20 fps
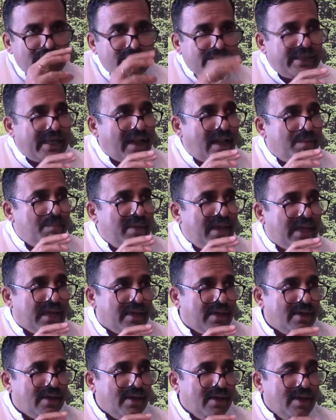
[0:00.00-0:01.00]
There are
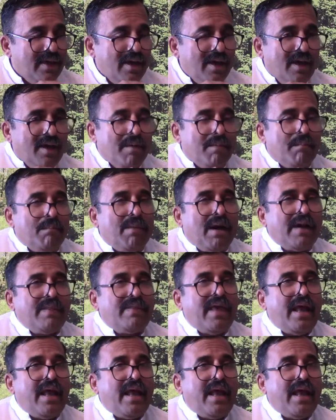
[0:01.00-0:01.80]
many. But